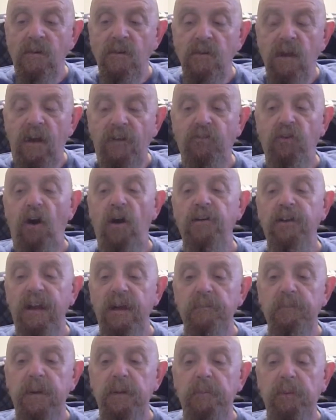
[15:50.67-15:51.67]
It's hard to
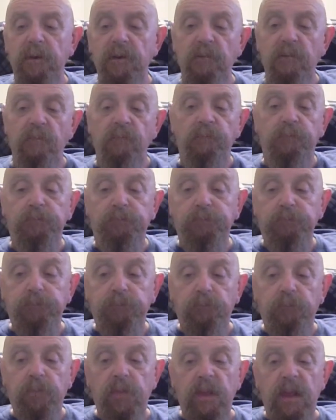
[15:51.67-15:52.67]
get people to.
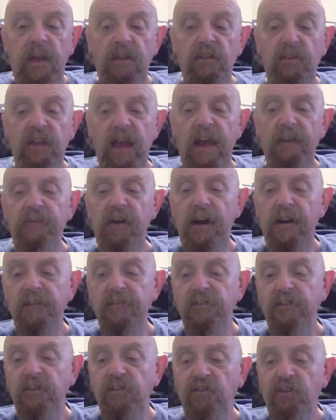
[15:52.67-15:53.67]
Dave
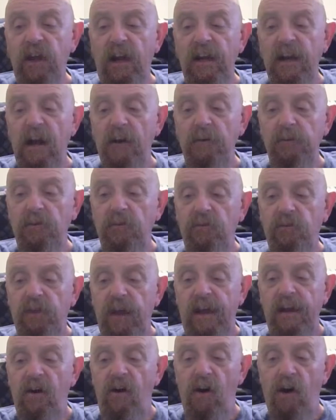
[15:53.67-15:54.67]
Harrington saying, I would
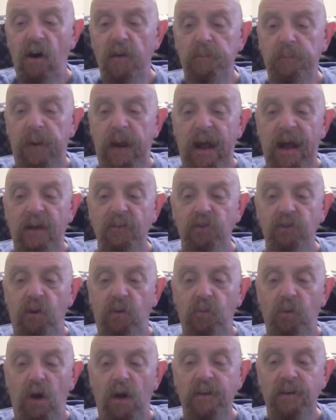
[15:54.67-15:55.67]
say a hard pass
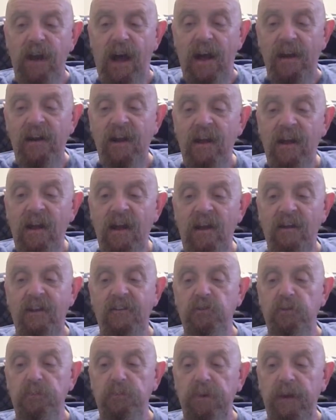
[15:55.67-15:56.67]
on whatnot
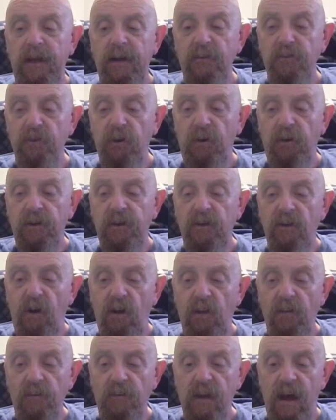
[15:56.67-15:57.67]
unless you plan on doing it
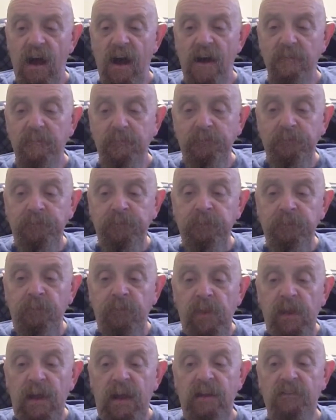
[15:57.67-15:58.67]
all the time.
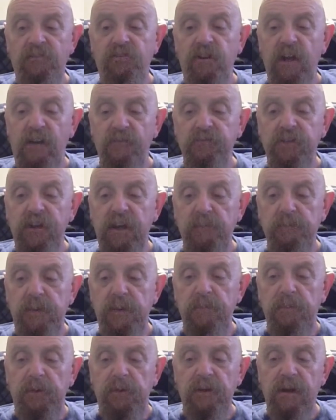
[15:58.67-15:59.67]
It's tough to get
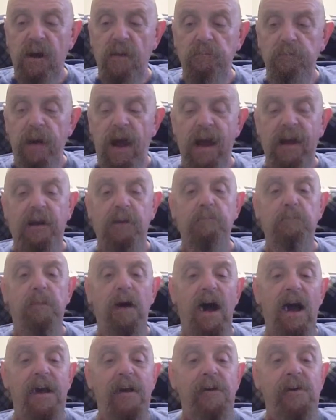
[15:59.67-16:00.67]
people to come back and
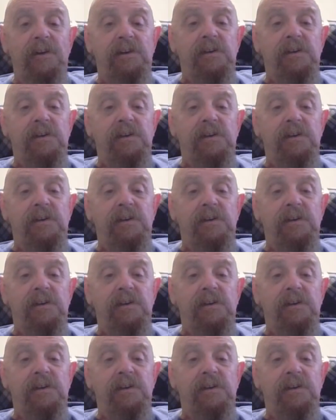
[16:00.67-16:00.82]
buy.